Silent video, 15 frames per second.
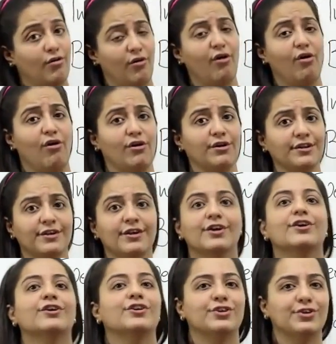or
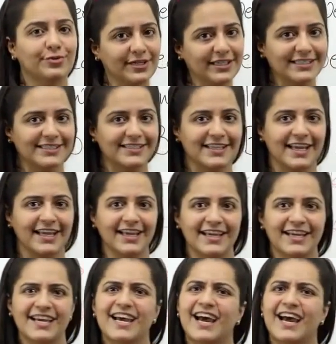you can say,